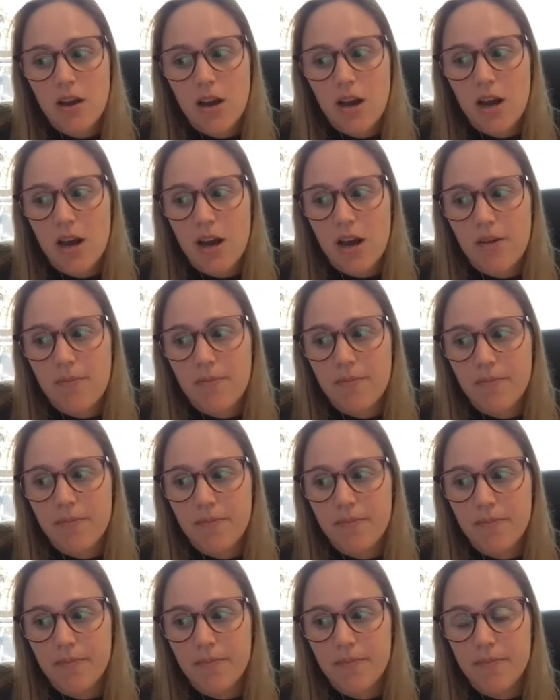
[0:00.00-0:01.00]

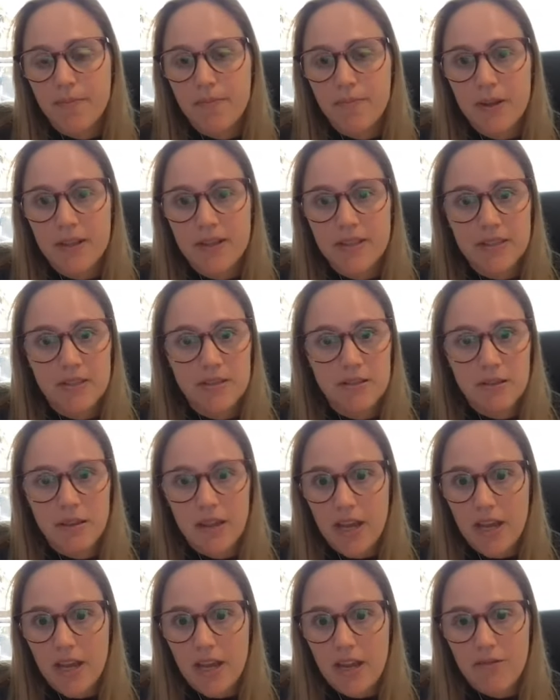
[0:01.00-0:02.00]
um, but
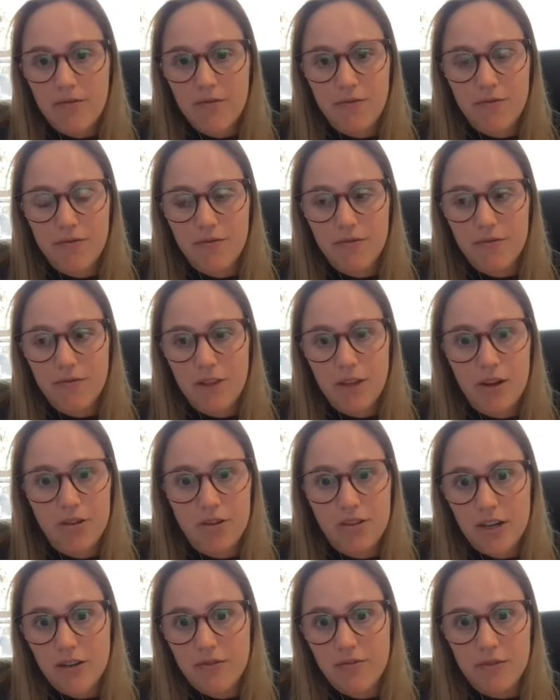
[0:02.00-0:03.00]
they've they're
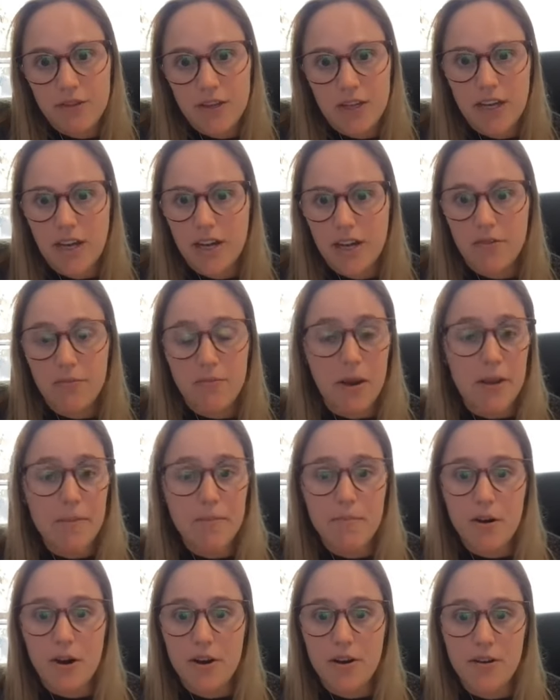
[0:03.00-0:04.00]
definitely kind of my
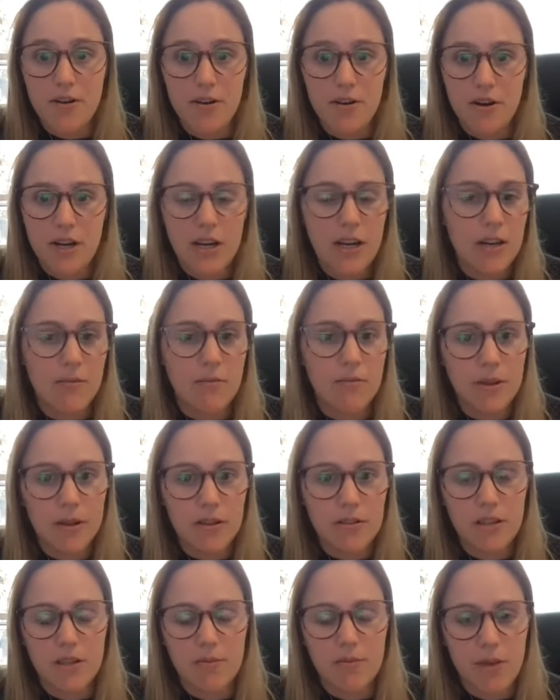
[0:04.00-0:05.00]
partner in
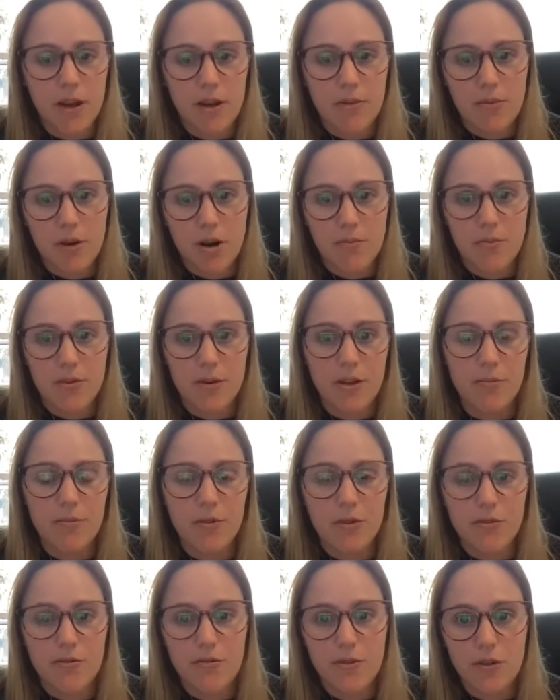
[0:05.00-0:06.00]
building my property
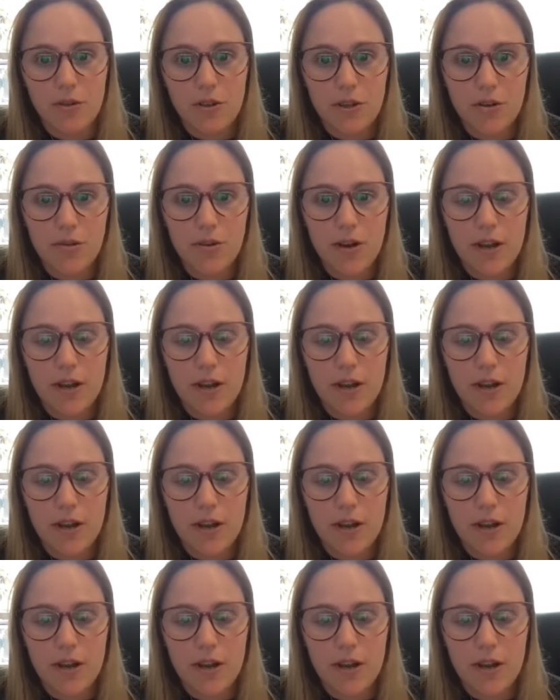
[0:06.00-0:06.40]
portfolio.